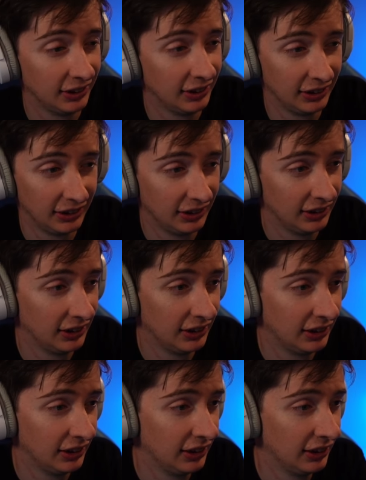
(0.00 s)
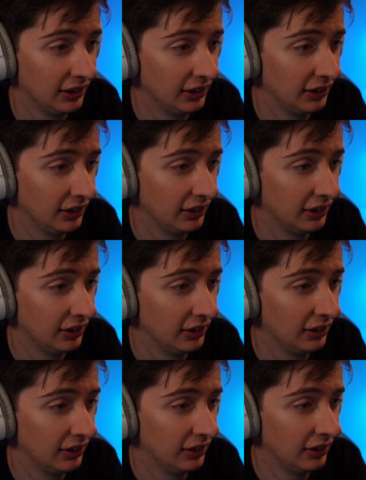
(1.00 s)

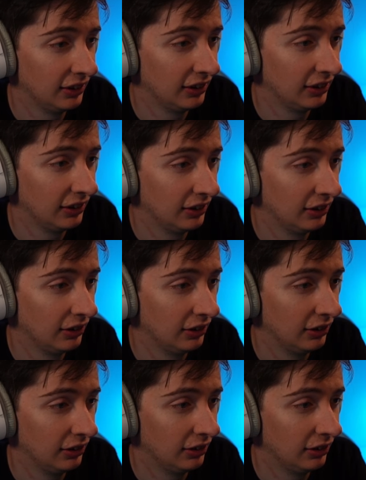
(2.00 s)
No one is speaking in this clip.